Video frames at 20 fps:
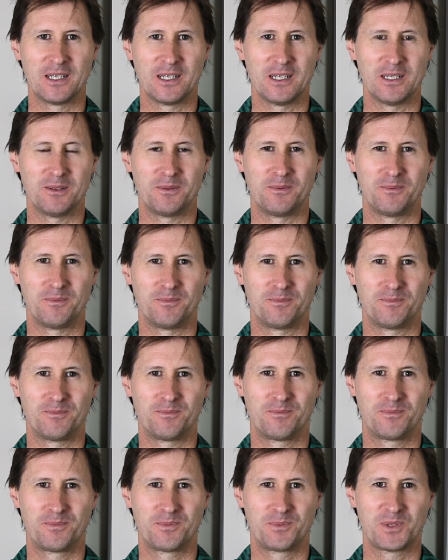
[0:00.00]
I've
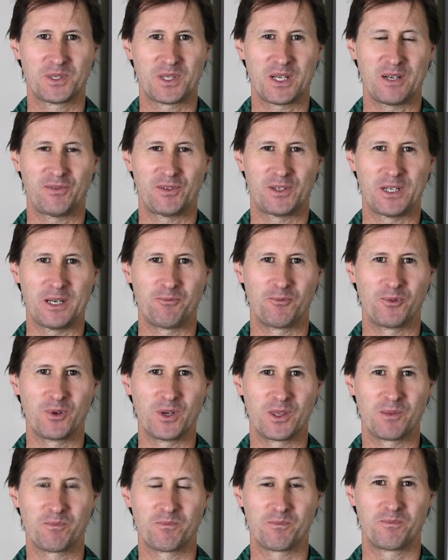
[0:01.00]
stuffed up
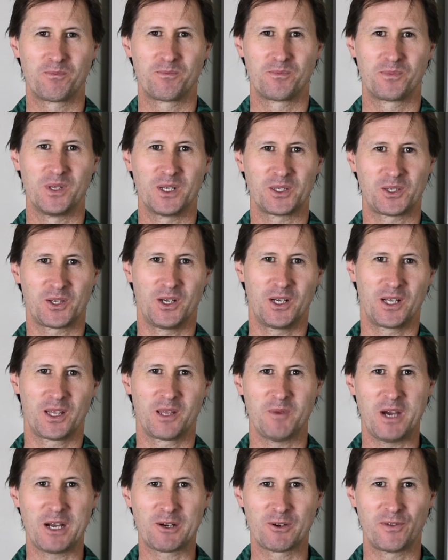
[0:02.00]
with not turning
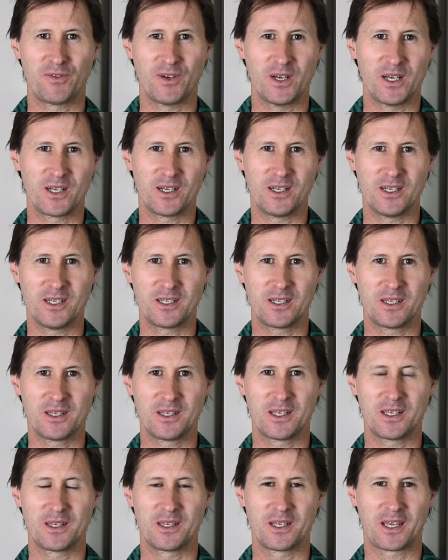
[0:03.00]
the microphone on,
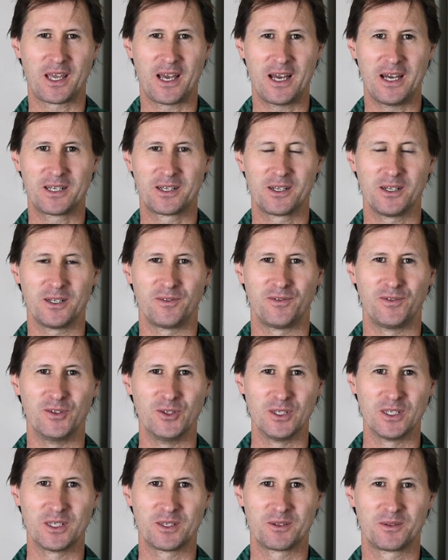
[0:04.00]
then the card got
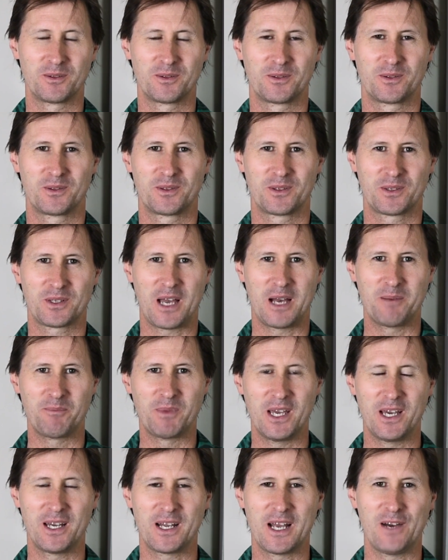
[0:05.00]
full and cut
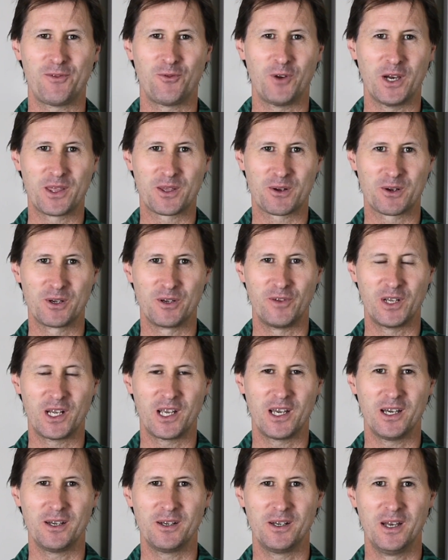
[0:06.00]
me out halfway through a
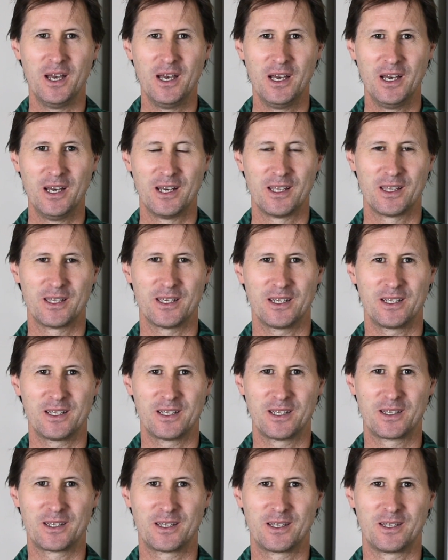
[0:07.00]
video.
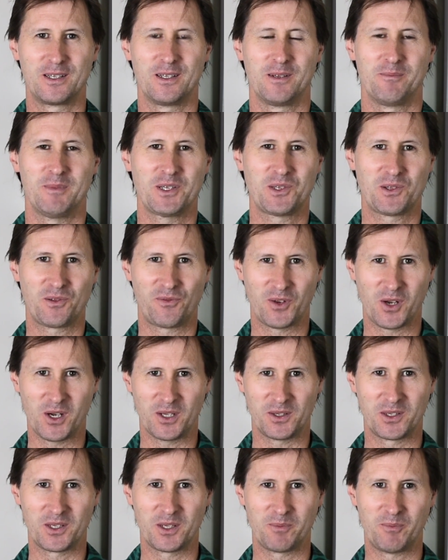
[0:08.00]
Then I must have
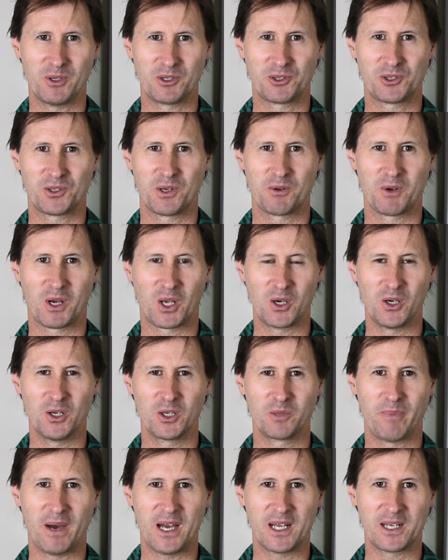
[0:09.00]
forgotten to push the
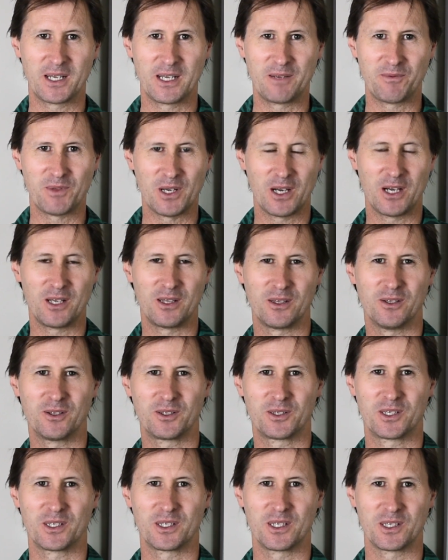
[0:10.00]
record button, even though I
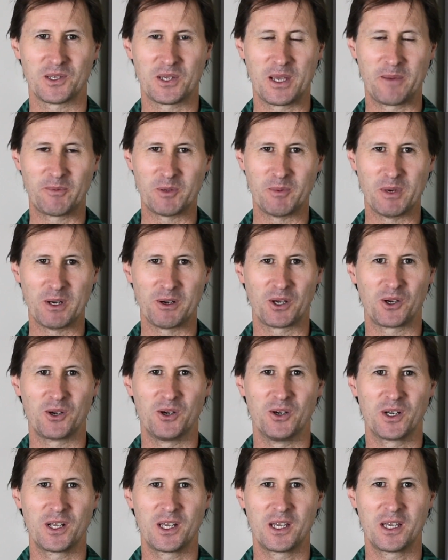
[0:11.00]
looked and it seemed to be
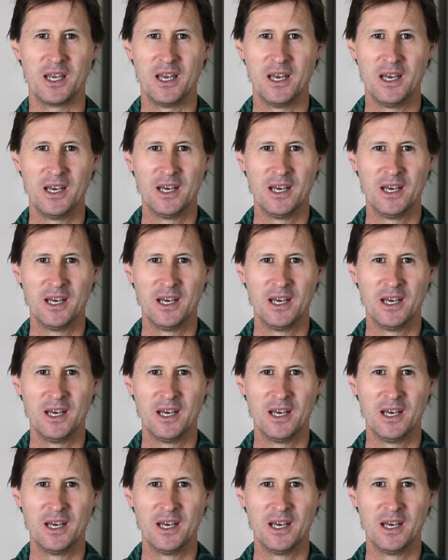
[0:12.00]
recording.